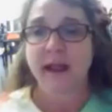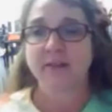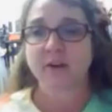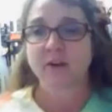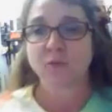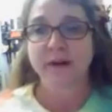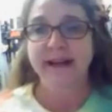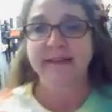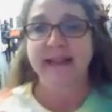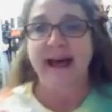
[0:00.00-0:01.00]
and they're going to
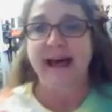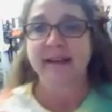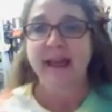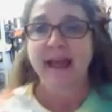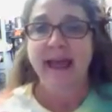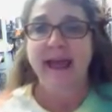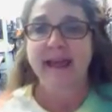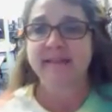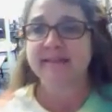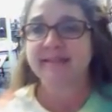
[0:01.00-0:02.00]
read that,
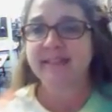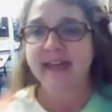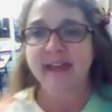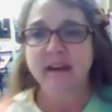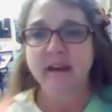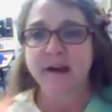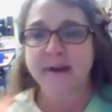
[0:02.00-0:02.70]
and then